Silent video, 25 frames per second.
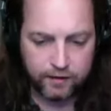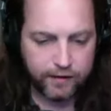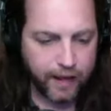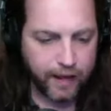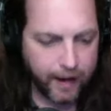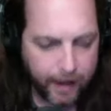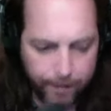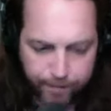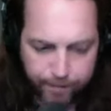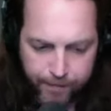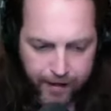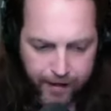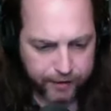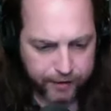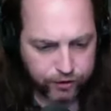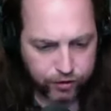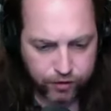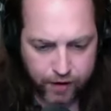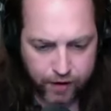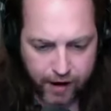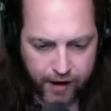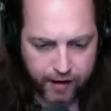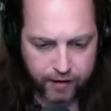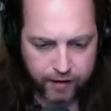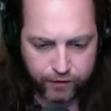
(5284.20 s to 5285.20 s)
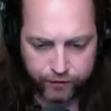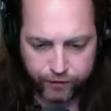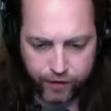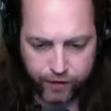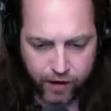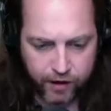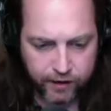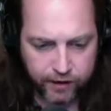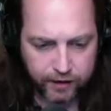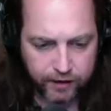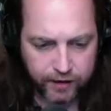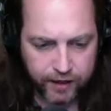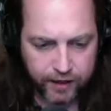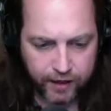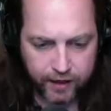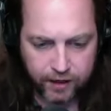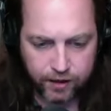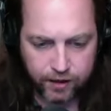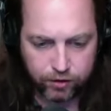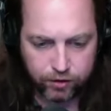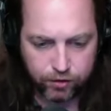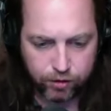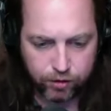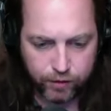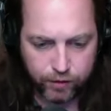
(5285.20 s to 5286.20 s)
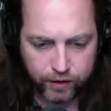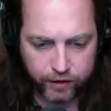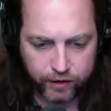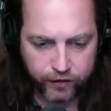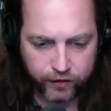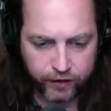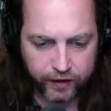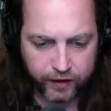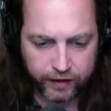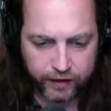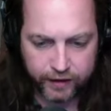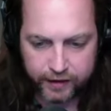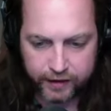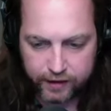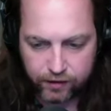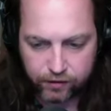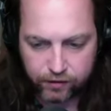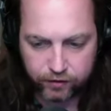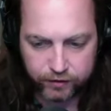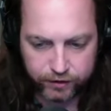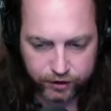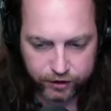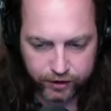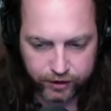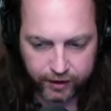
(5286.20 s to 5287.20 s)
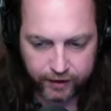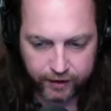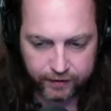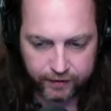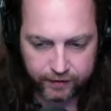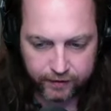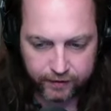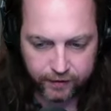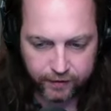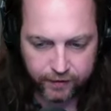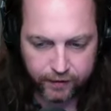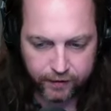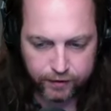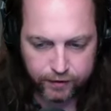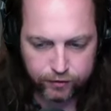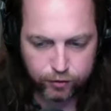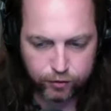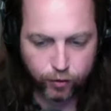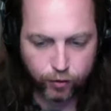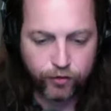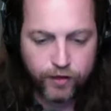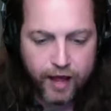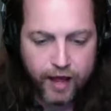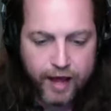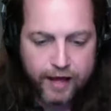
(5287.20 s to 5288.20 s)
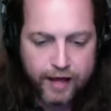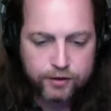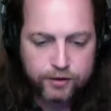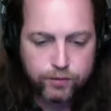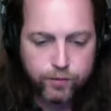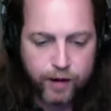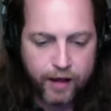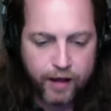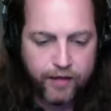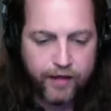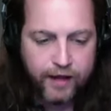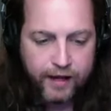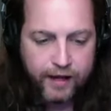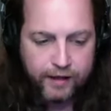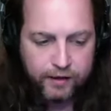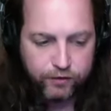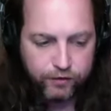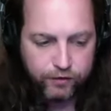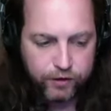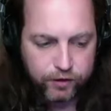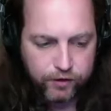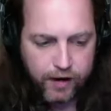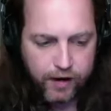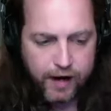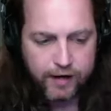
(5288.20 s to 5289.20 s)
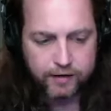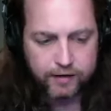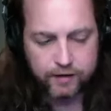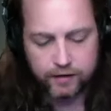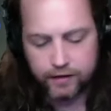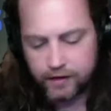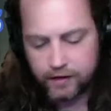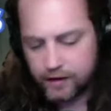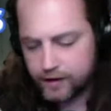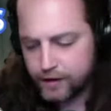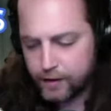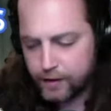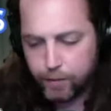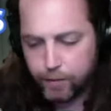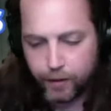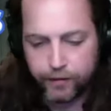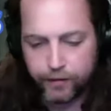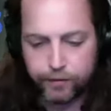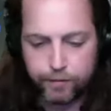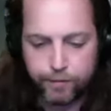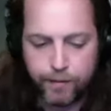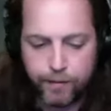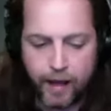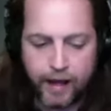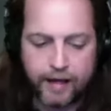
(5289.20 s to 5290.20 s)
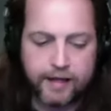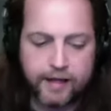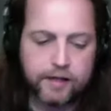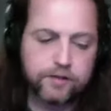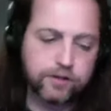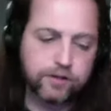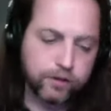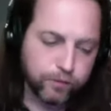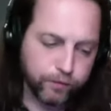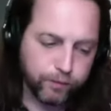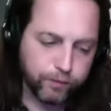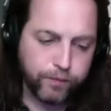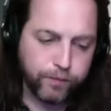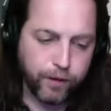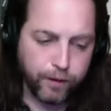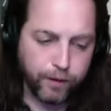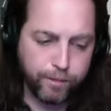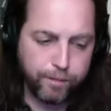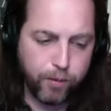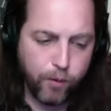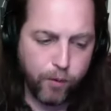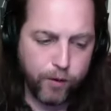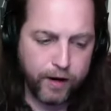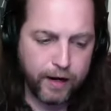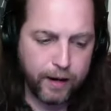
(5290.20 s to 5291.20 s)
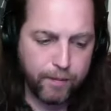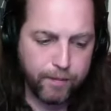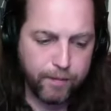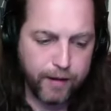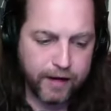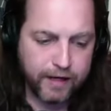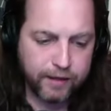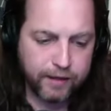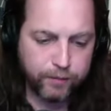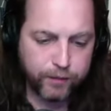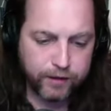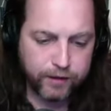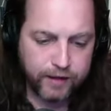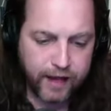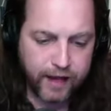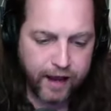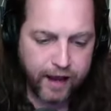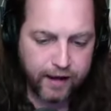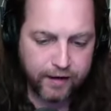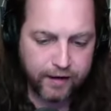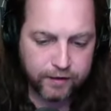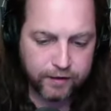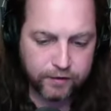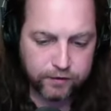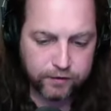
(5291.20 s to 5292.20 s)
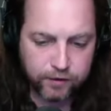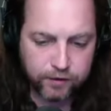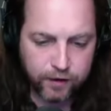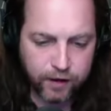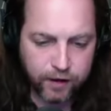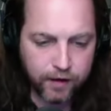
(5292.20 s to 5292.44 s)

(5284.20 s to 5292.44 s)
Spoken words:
that I'm not trying to fucking get you to do anything illegal and shit. So right. That's why they had to retract it. But I guess the point I'm making with that is